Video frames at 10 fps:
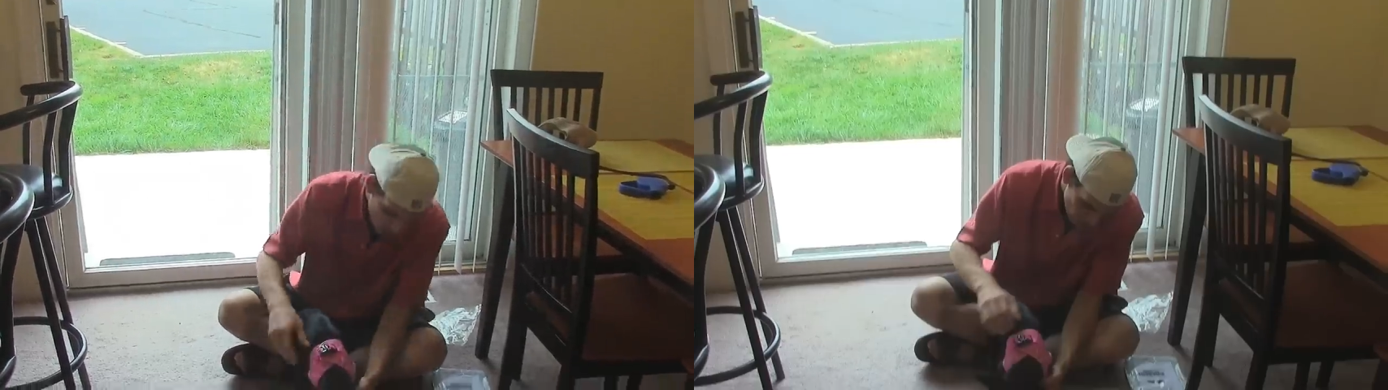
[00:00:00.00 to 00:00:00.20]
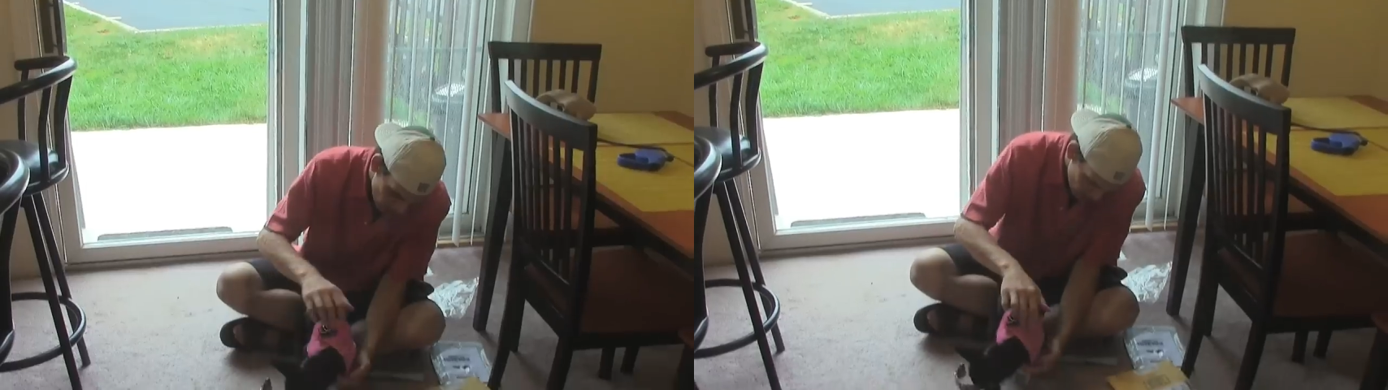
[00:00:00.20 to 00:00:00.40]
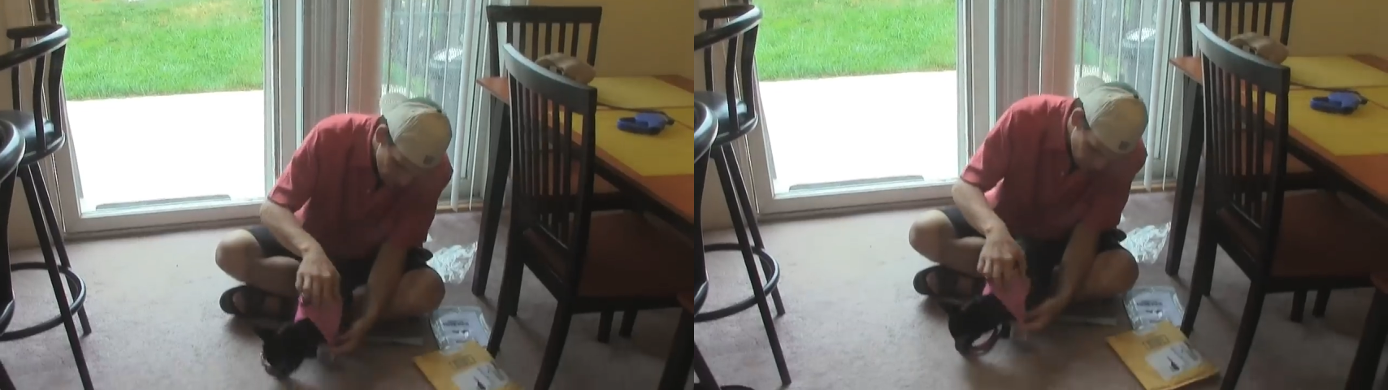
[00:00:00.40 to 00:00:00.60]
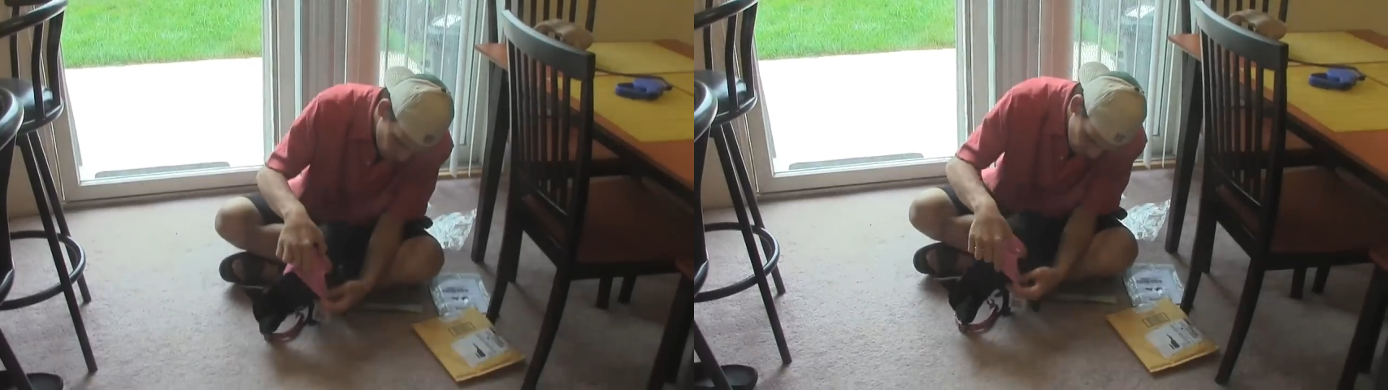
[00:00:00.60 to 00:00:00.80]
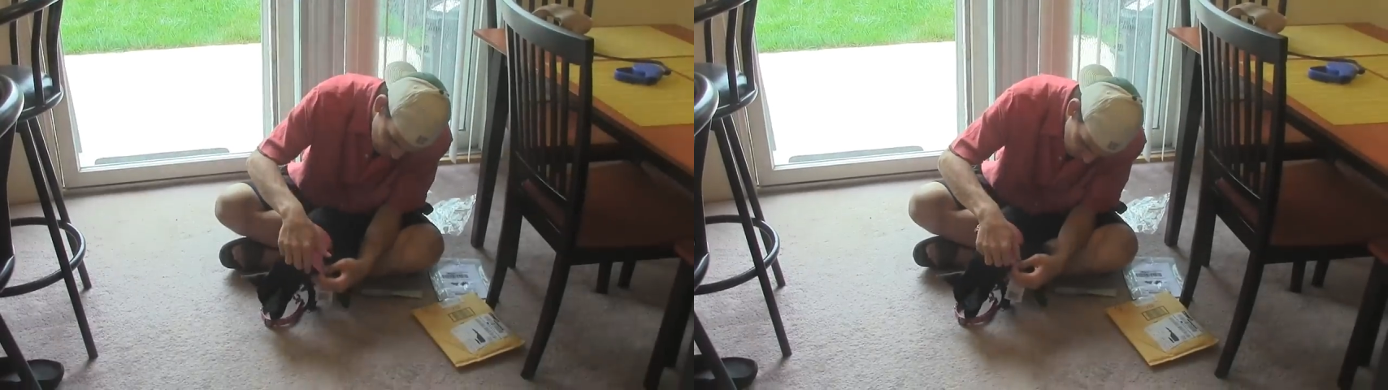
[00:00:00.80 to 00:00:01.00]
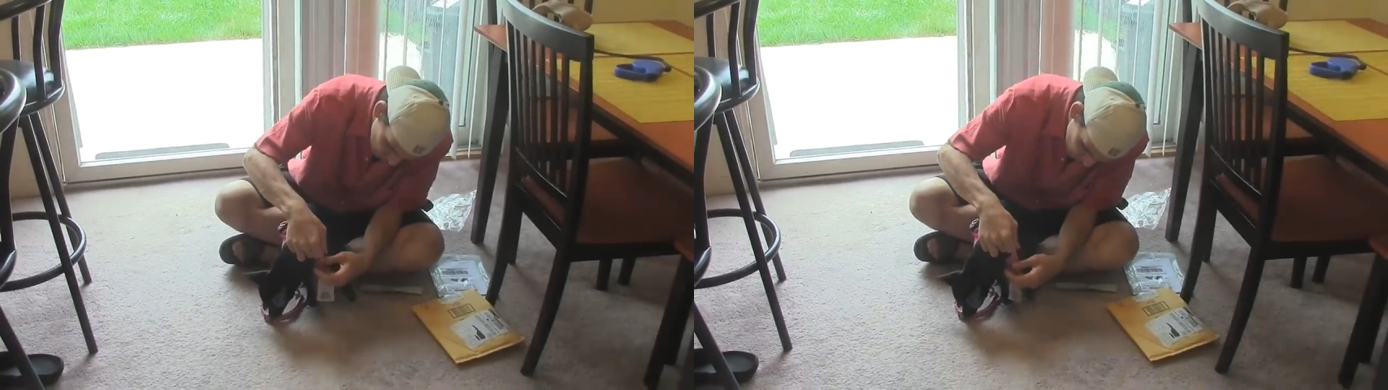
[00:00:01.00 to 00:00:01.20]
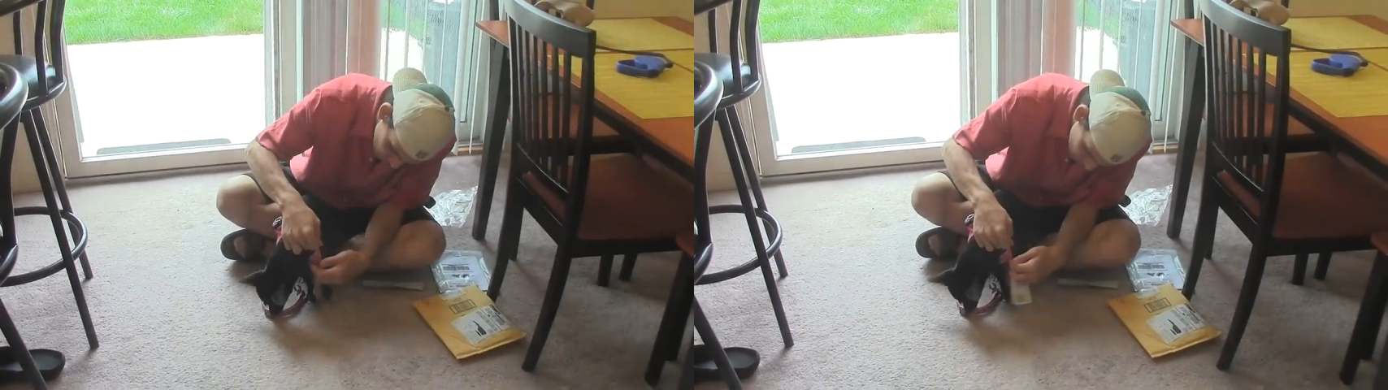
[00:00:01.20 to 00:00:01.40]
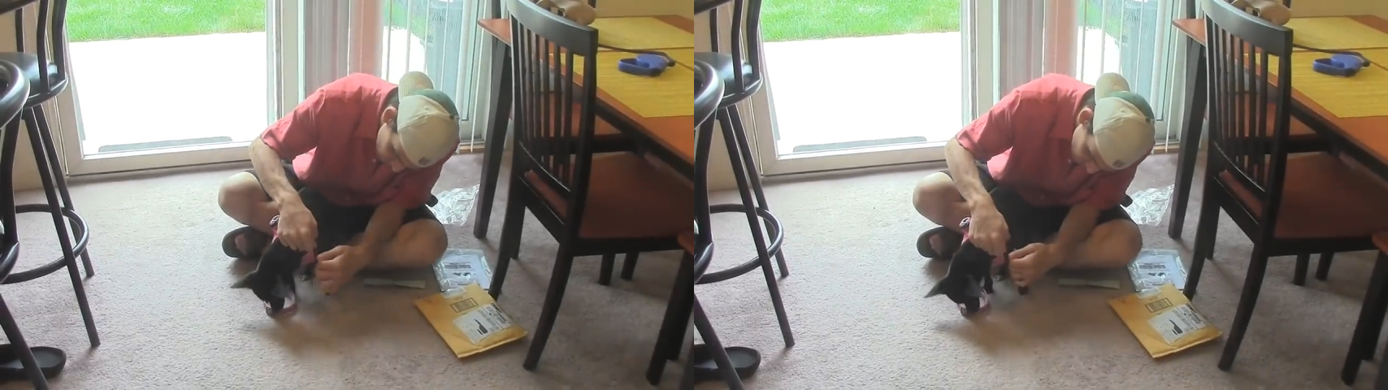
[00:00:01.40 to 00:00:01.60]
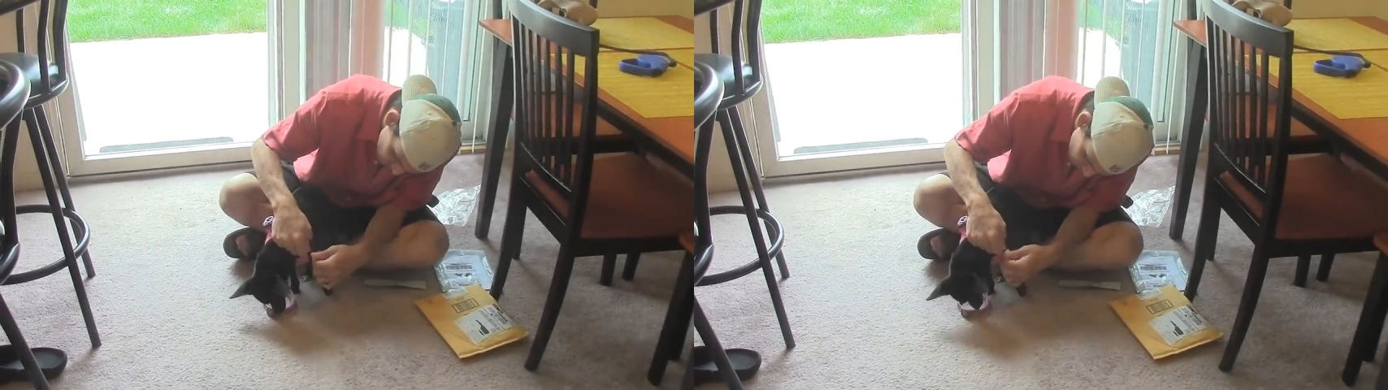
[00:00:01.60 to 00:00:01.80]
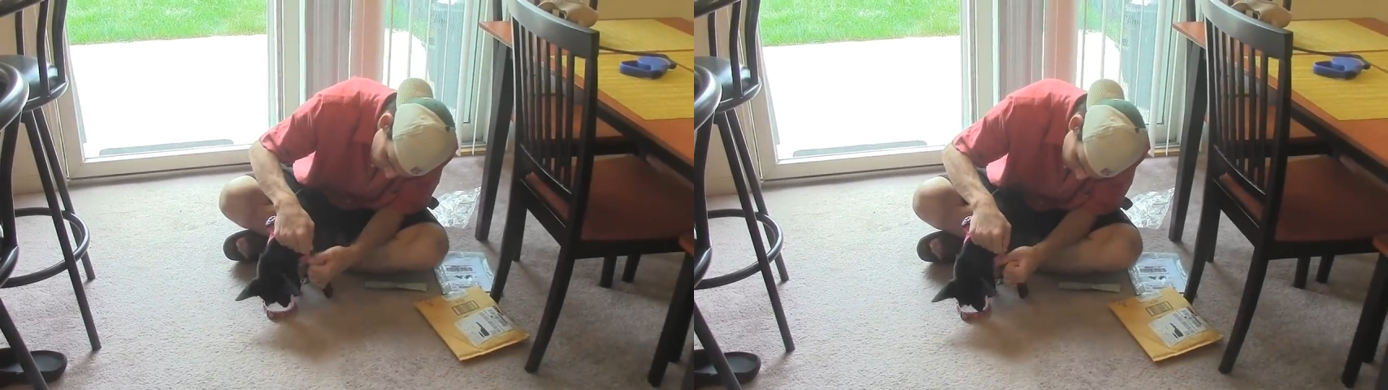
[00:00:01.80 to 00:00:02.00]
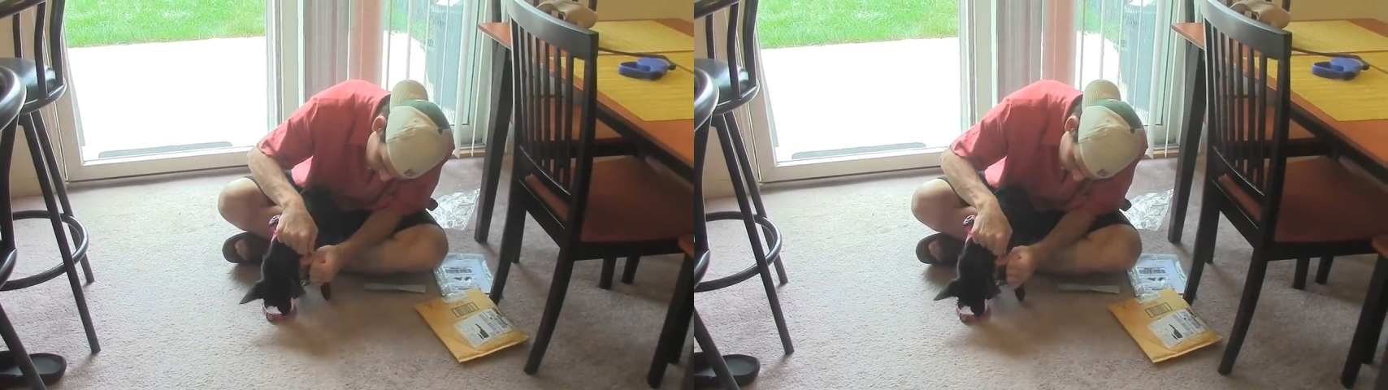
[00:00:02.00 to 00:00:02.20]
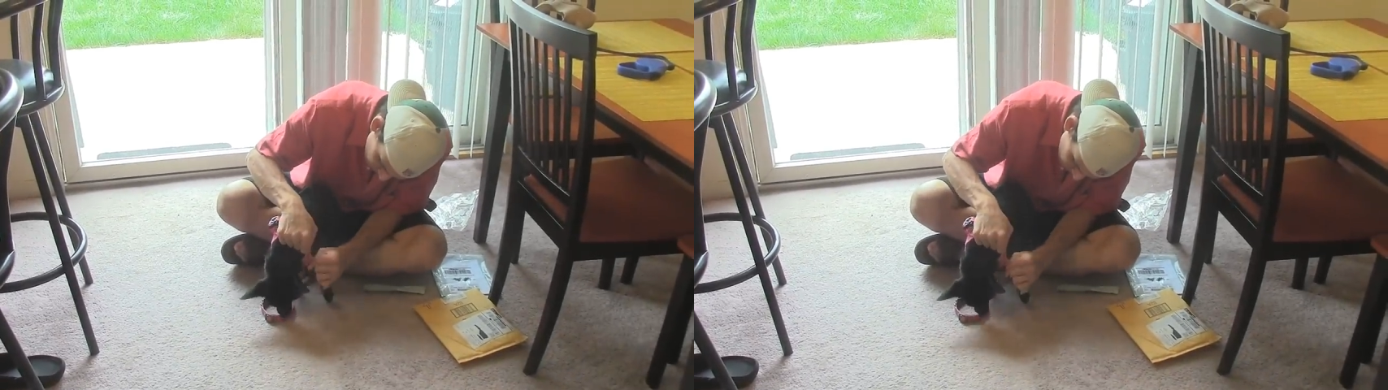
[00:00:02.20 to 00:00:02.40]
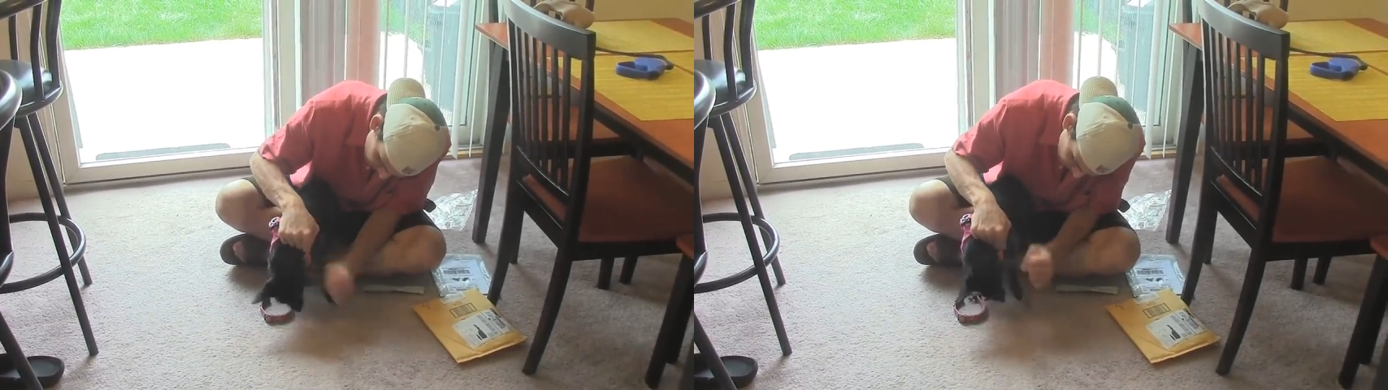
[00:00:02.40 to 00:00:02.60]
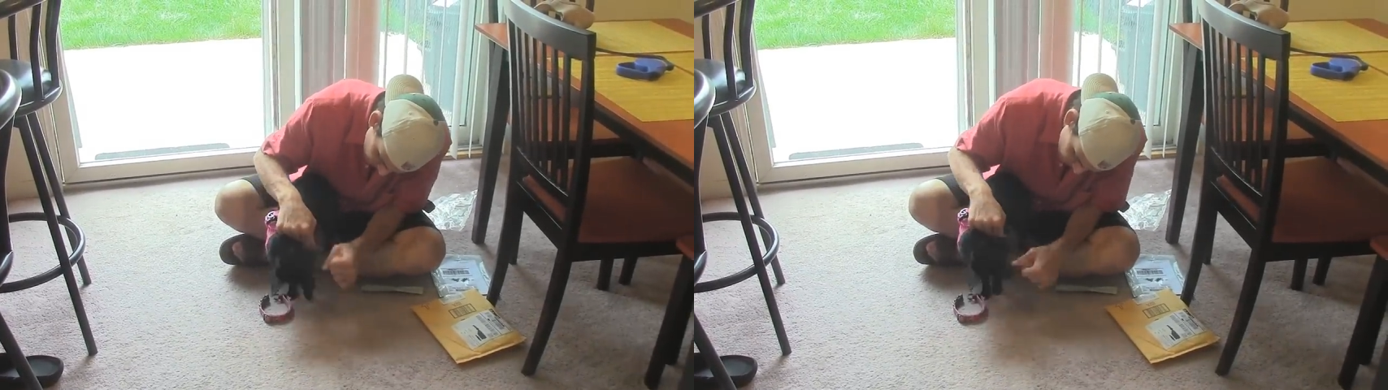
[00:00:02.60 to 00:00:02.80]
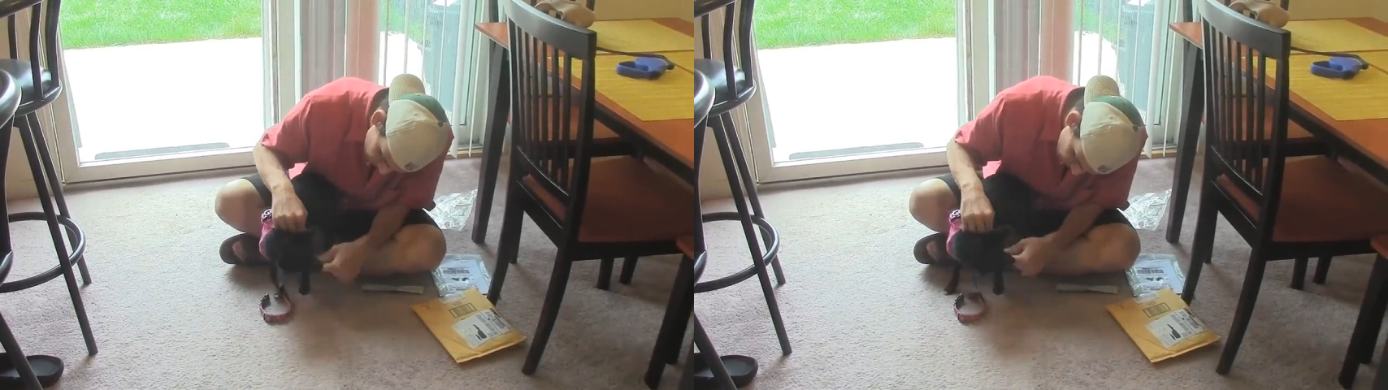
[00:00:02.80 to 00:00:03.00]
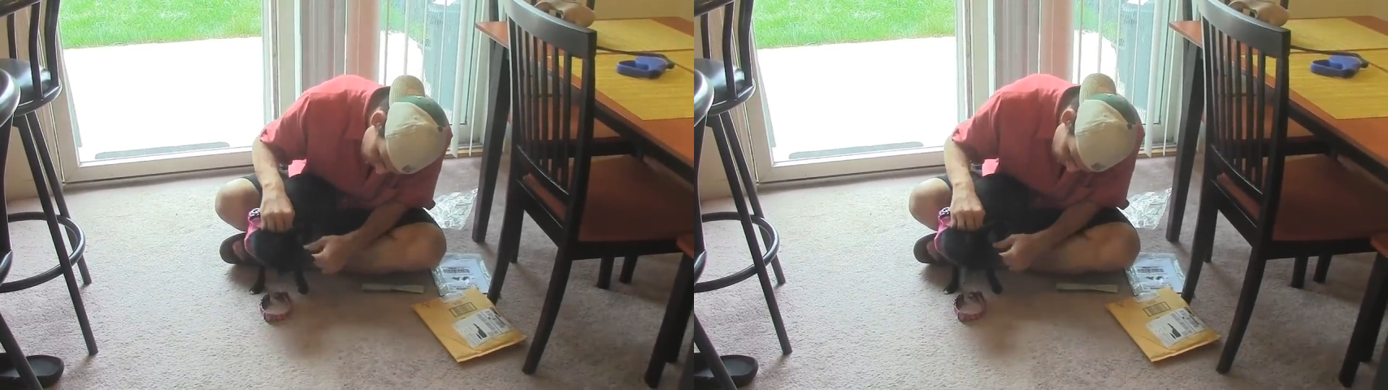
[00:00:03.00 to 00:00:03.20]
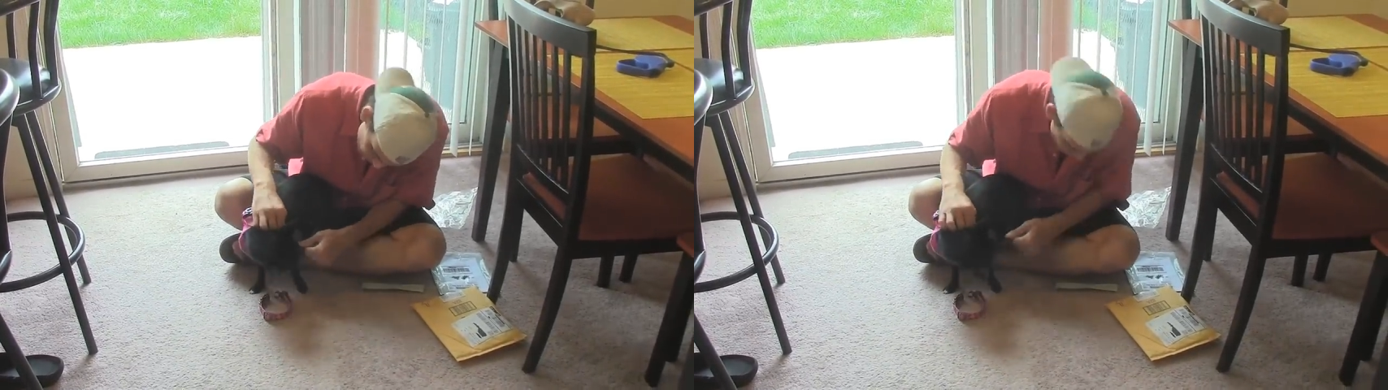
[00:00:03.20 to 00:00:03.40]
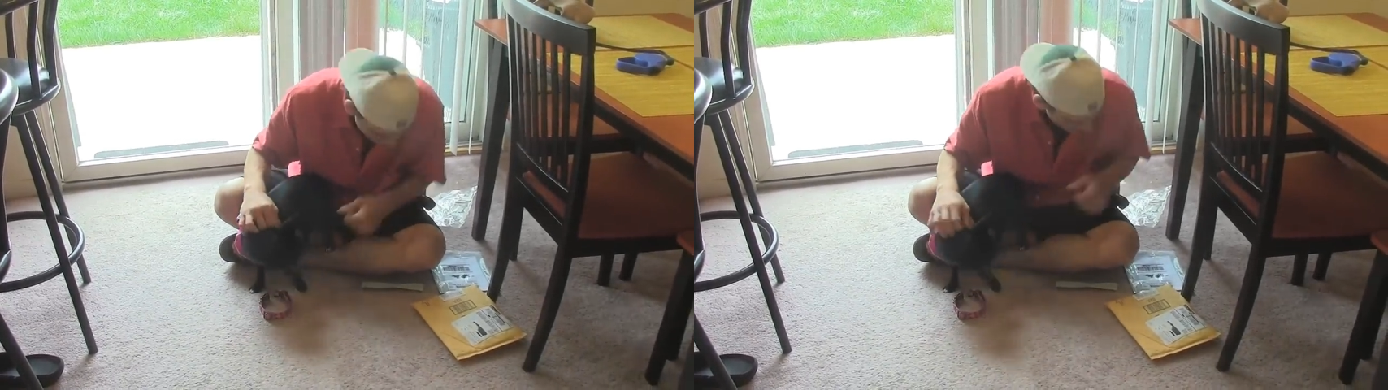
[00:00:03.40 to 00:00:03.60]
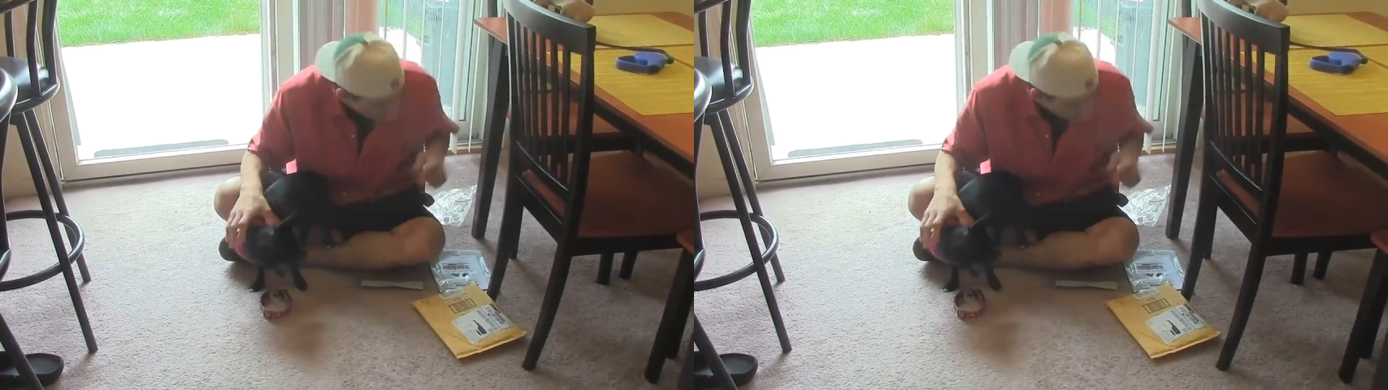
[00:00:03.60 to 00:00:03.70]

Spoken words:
(no speaker visible)